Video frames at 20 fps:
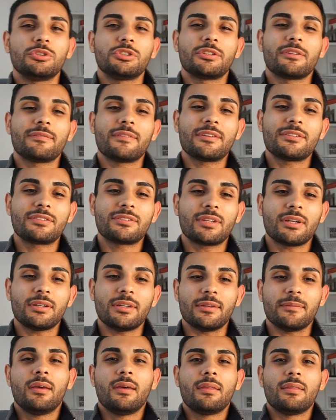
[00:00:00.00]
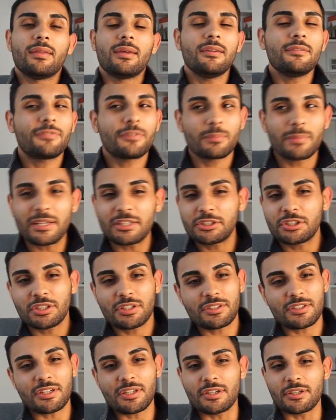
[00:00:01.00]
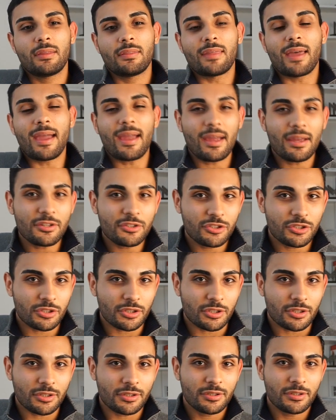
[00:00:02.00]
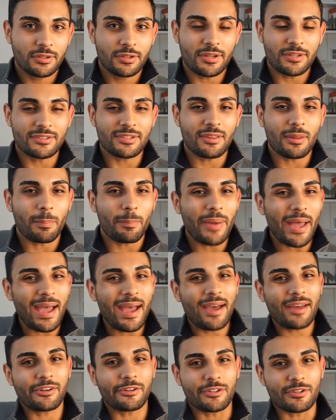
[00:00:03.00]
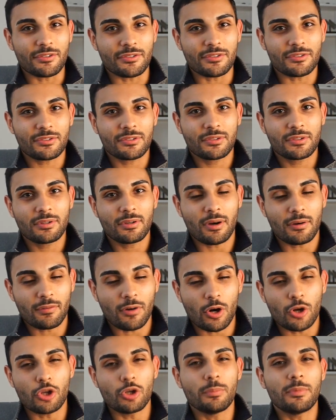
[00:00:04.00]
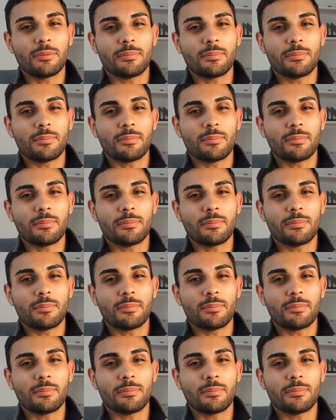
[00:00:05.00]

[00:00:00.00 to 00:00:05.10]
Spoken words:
of this study. The information is here. The answer is in the patterns of our human